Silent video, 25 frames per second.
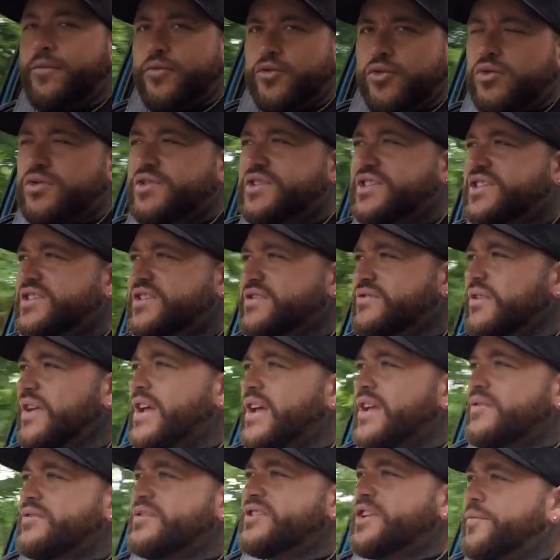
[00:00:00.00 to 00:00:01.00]
of course,
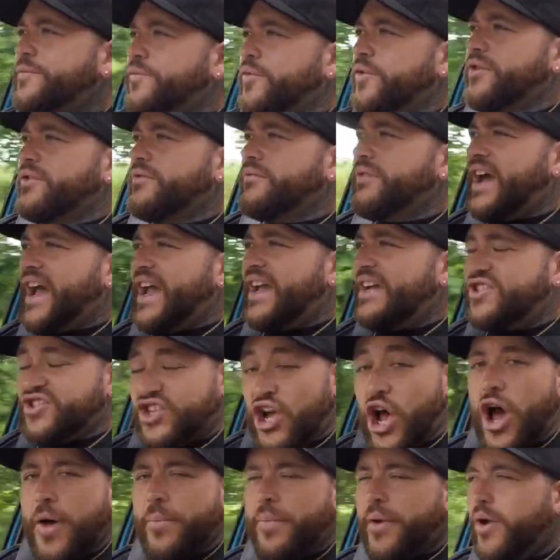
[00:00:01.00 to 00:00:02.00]
different, a
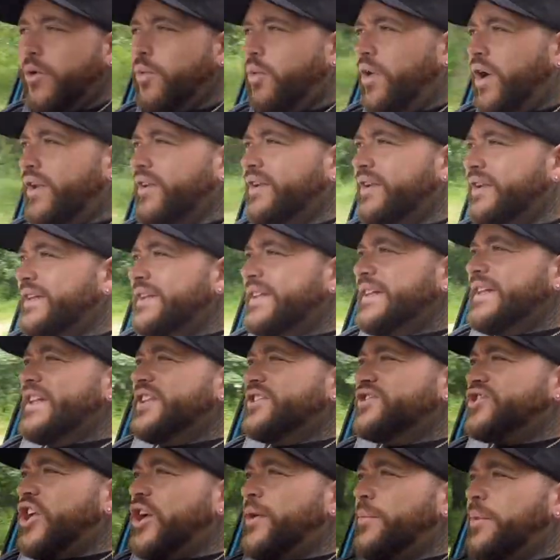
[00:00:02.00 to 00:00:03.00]
turbo
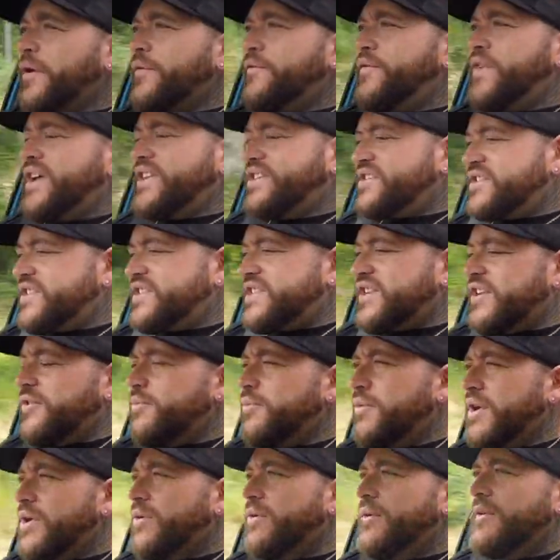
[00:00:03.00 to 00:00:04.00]
Fiesta
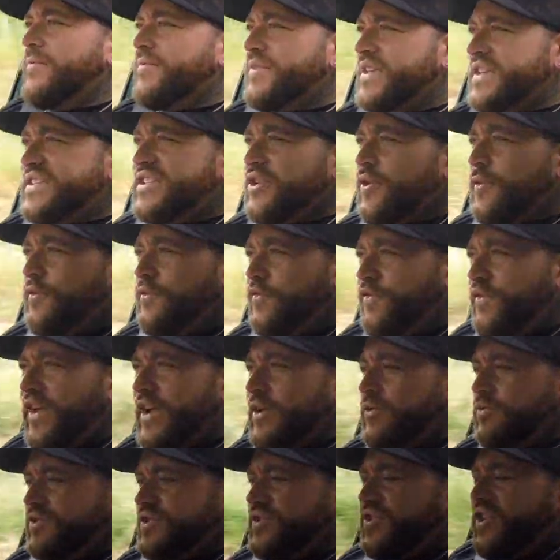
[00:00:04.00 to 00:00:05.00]
steering wheel. It still
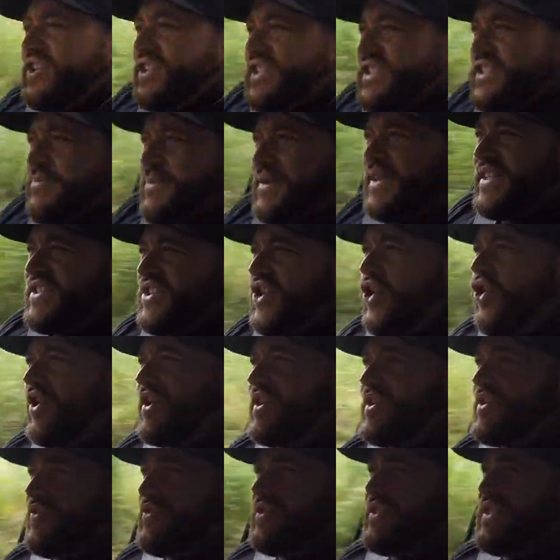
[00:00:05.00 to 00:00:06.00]
feels nice. It's a bit
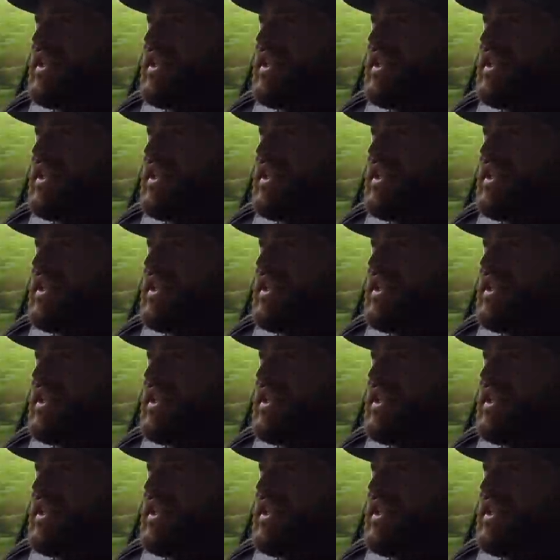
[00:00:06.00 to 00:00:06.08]
tighter, it's a